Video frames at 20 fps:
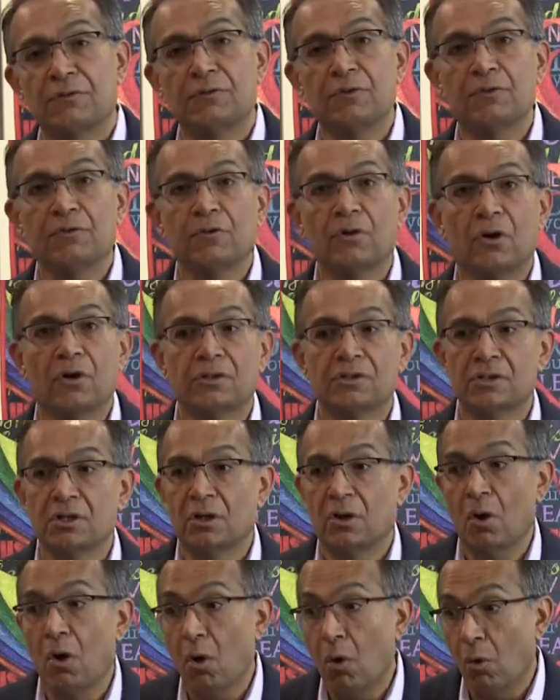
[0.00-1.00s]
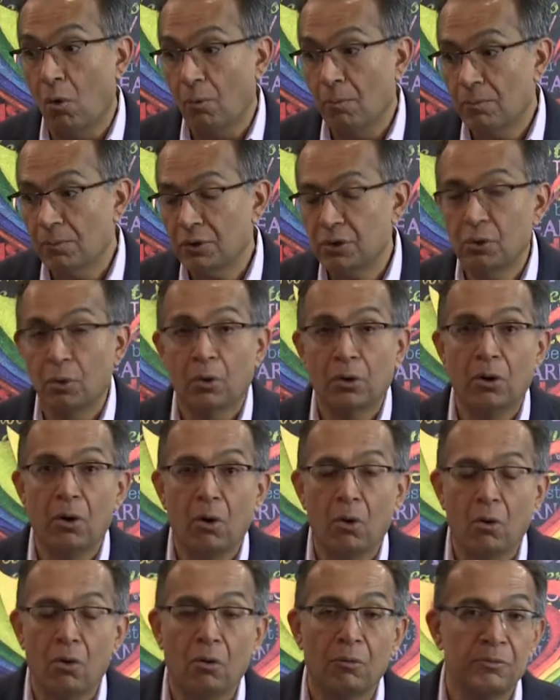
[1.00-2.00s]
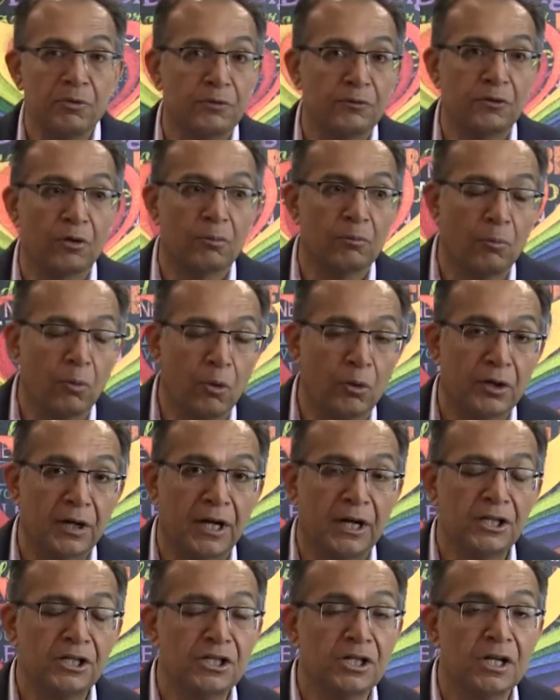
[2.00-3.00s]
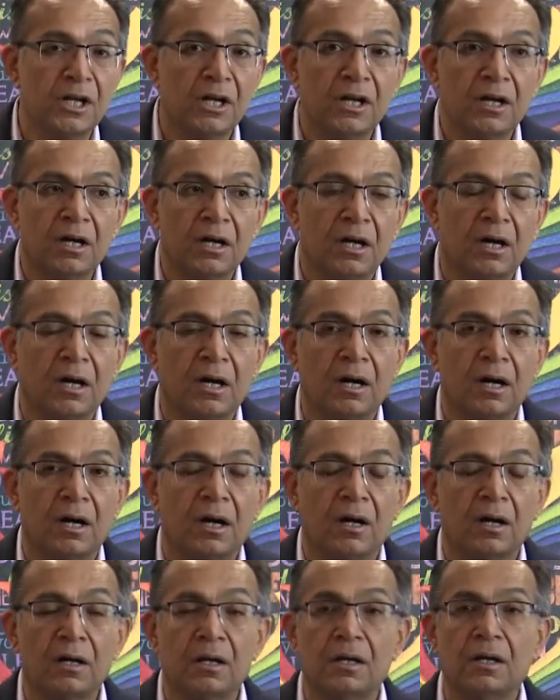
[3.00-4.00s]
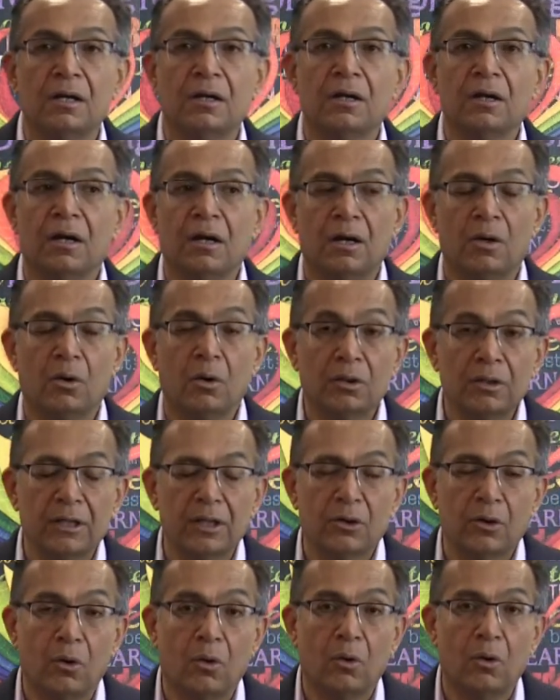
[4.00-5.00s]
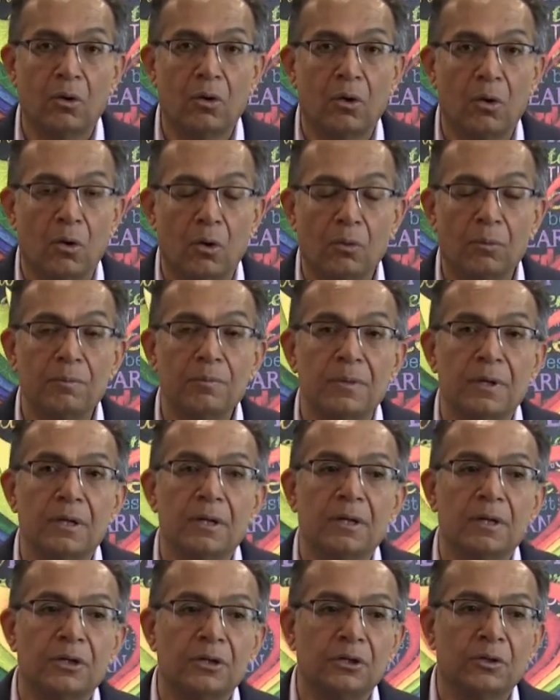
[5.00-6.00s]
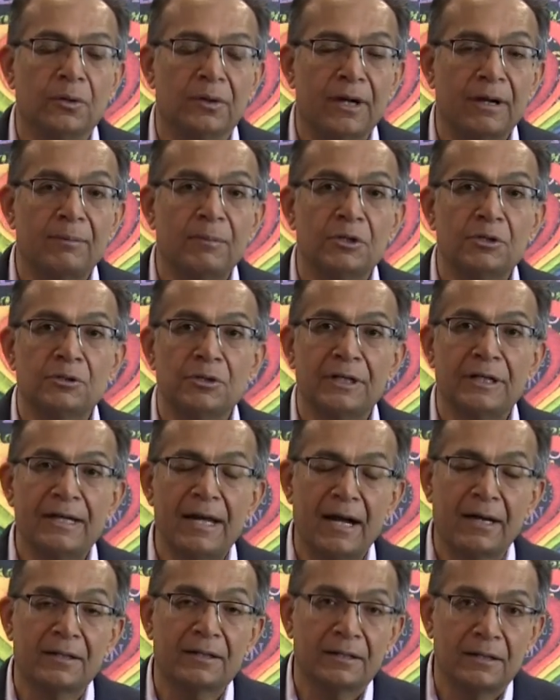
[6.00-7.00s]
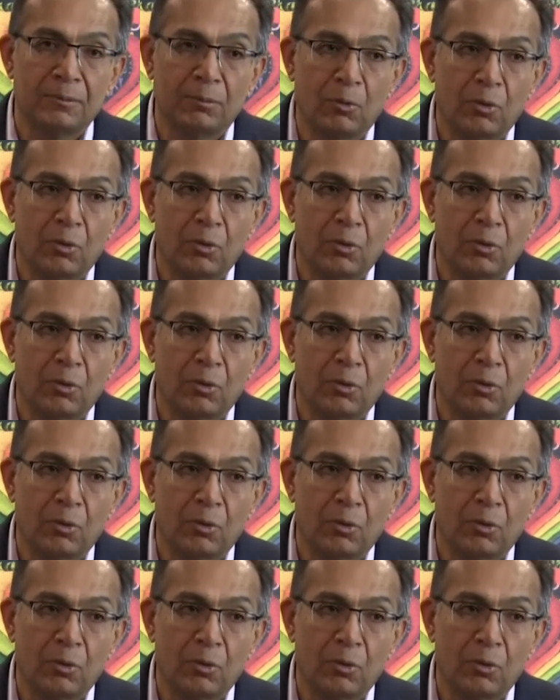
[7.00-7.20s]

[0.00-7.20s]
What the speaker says: If you've got a home, you own a home, you've got mortgage on that home, you are able to deduct the